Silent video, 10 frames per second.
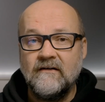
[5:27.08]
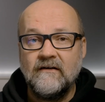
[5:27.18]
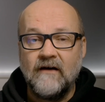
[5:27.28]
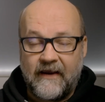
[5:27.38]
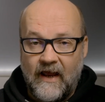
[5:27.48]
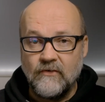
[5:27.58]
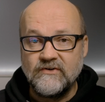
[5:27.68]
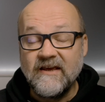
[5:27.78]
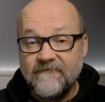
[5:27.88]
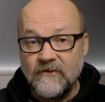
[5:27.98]
account
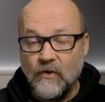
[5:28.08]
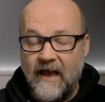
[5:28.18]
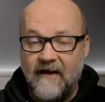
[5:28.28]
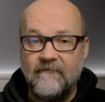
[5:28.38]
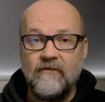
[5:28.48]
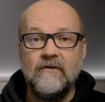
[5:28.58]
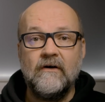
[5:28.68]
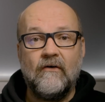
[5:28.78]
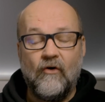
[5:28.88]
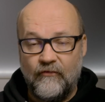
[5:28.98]
if you have
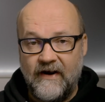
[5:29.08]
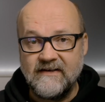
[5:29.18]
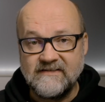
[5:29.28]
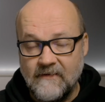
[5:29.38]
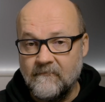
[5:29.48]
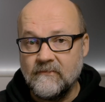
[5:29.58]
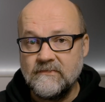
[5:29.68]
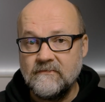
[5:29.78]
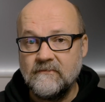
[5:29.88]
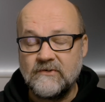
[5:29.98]
already some
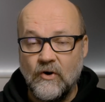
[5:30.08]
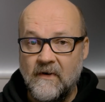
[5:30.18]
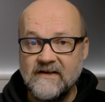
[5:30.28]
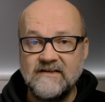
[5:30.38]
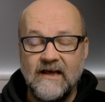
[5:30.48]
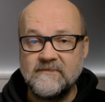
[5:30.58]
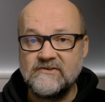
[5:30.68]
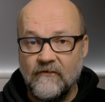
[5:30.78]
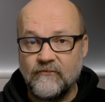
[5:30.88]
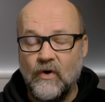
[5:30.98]
Topaz Labs
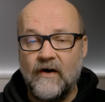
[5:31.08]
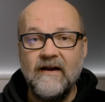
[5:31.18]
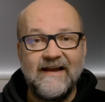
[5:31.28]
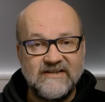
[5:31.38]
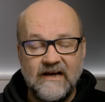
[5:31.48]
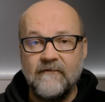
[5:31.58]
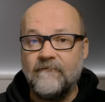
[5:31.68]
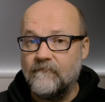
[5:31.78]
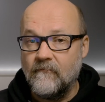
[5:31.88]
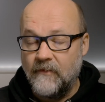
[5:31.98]
software and check
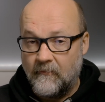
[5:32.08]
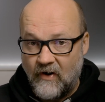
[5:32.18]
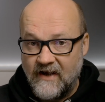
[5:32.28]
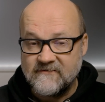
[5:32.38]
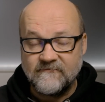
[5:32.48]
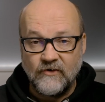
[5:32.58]
the price for